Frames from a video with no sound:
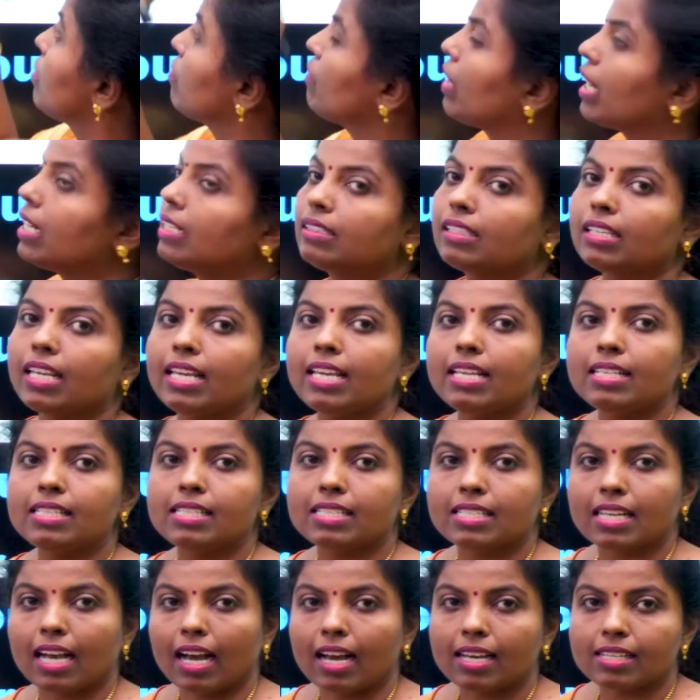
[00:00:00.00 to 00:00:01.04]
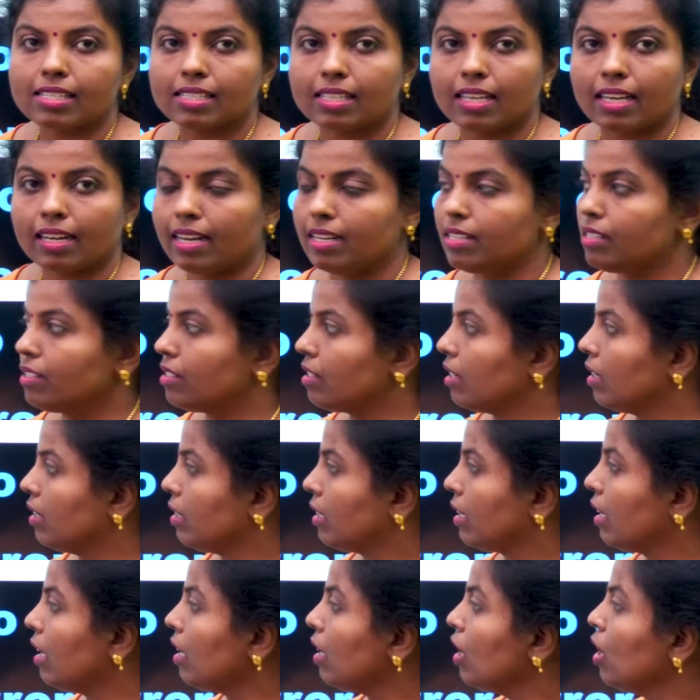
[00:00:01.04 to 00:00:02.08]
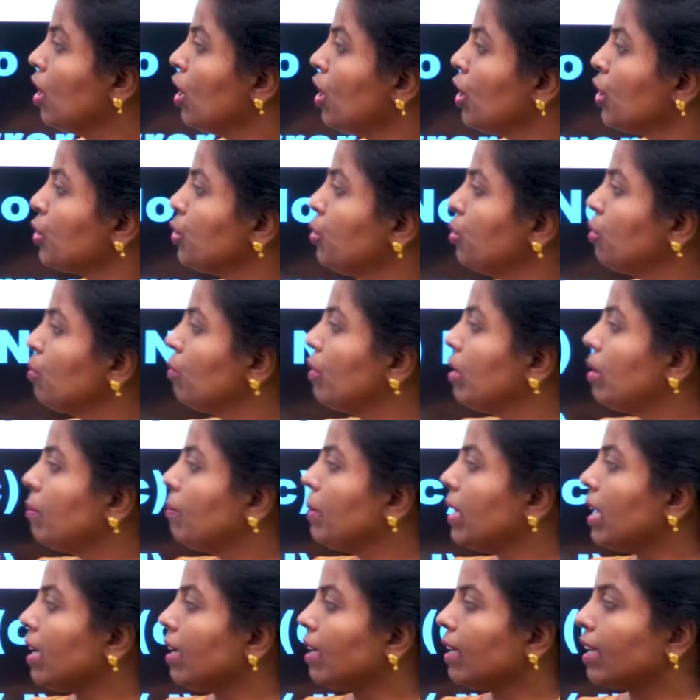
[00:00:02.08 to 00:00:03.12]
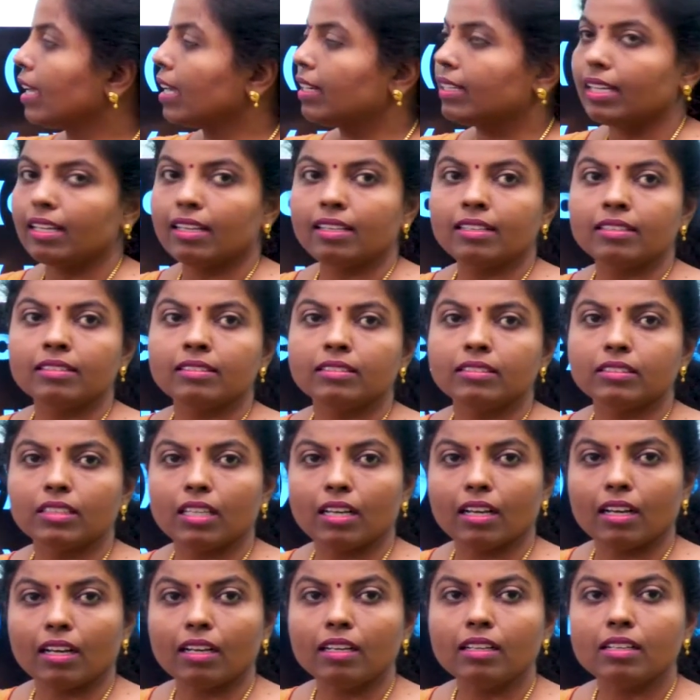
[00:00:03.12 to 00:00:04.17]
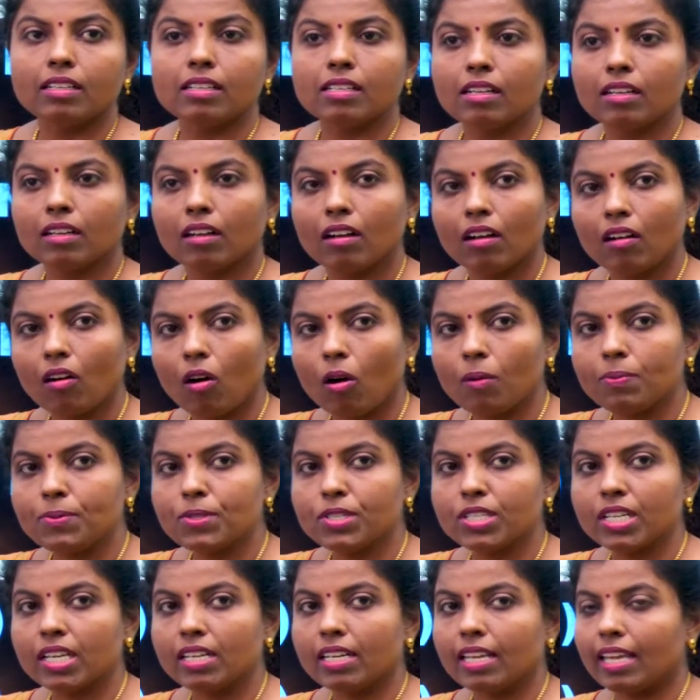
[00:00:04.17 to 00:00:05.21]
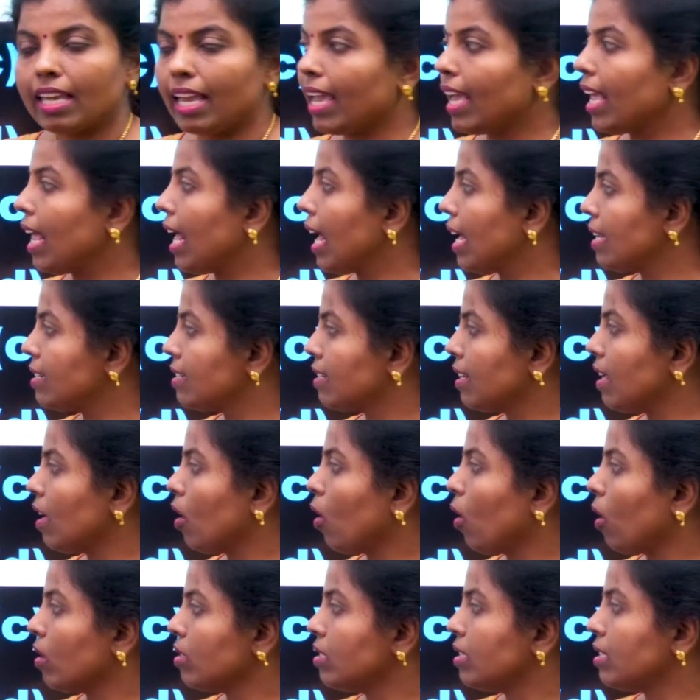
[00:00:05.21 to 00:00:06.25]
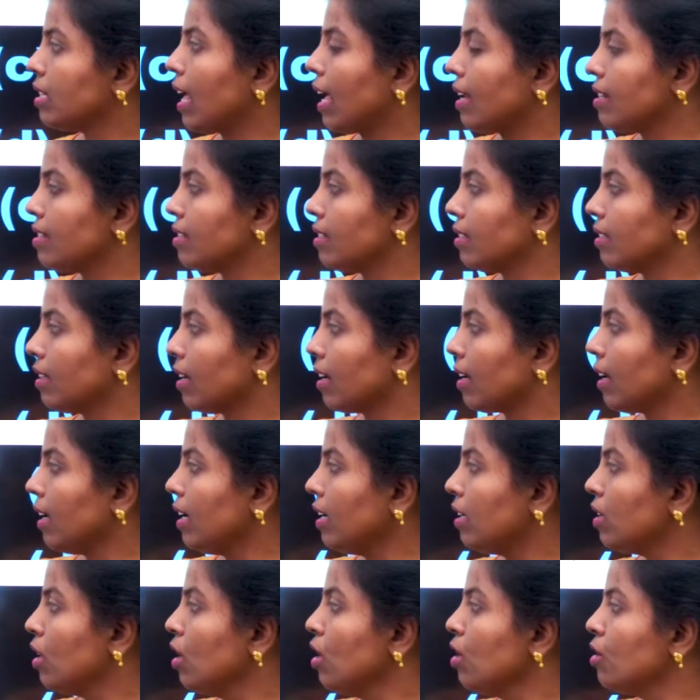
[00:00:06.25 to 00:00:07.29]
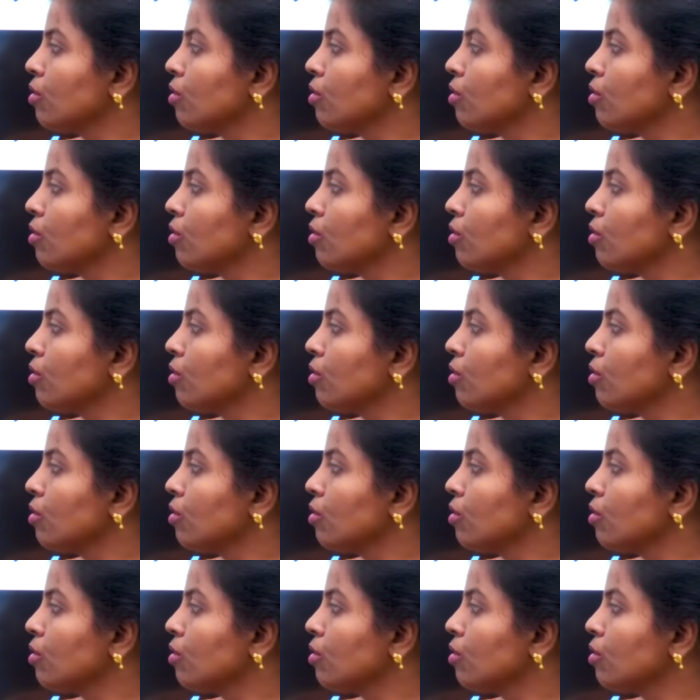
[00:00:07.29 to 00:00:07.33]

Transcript: when 3 stars are inserted, you will be getting the option A as an answer, right?